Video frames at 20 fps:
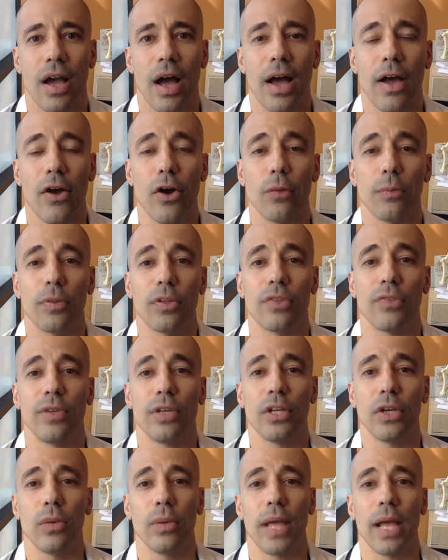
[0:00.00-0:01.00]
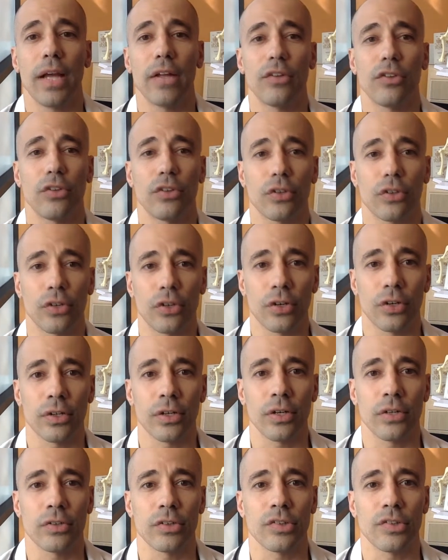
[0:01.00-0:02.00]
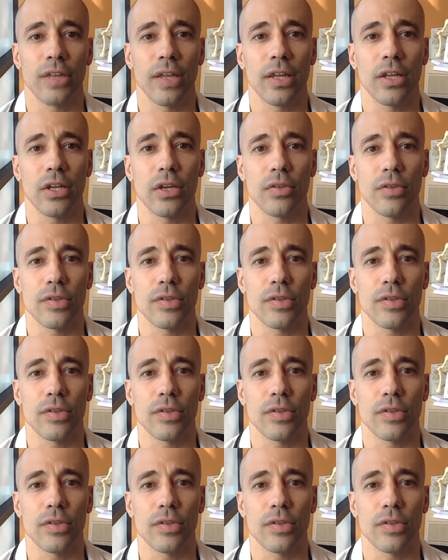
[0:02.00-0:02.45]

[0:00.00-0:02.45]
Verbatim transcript: I hope this video will add to your current understanding